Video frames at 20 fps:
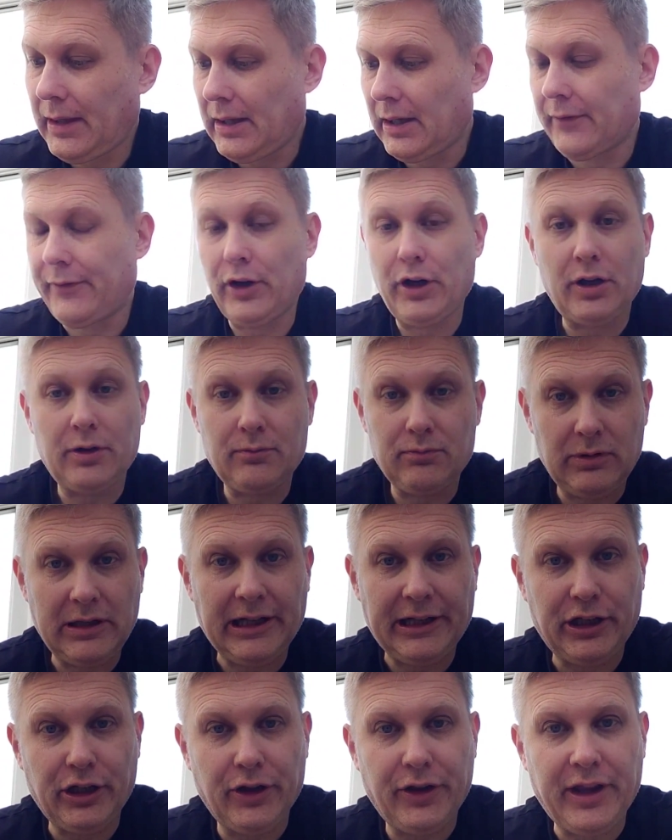I've heard
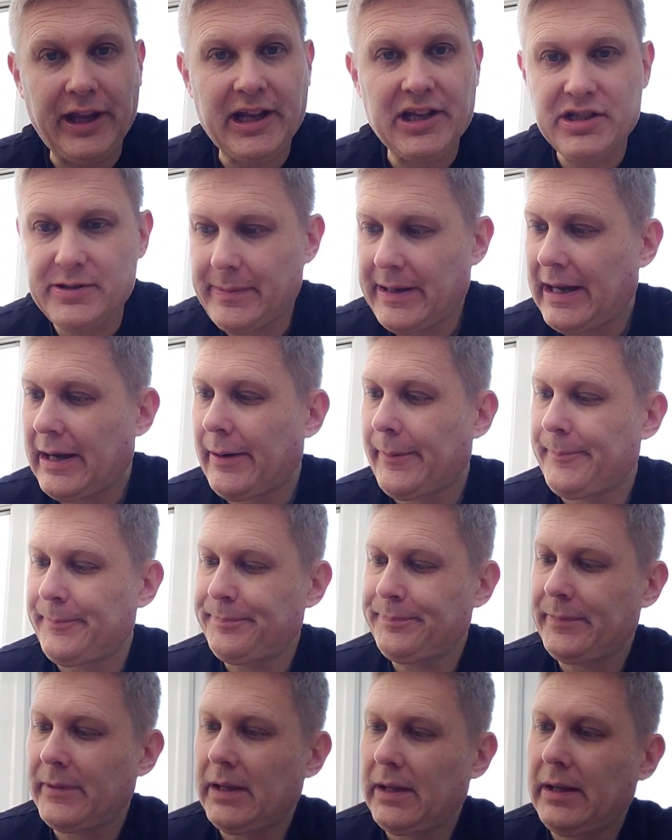really good things about,
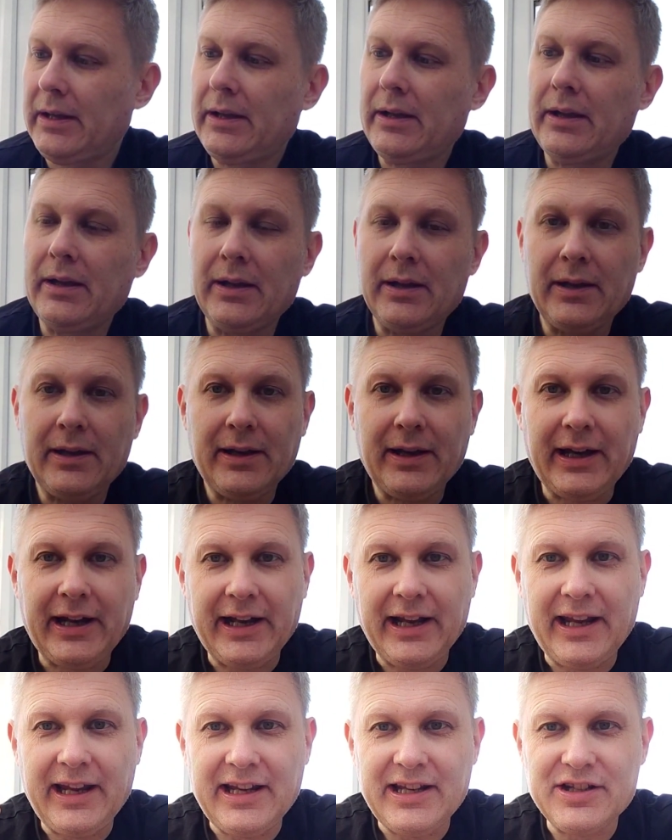and
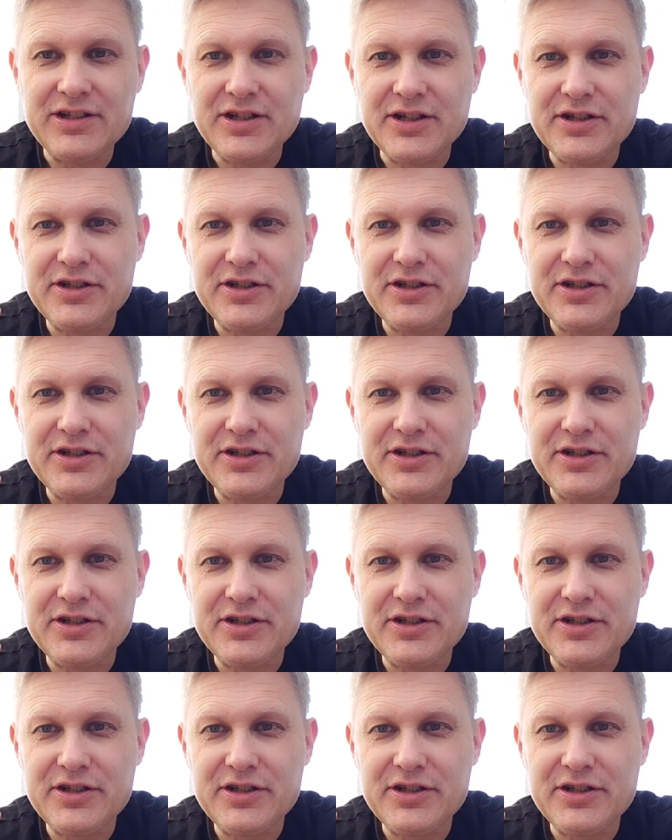it is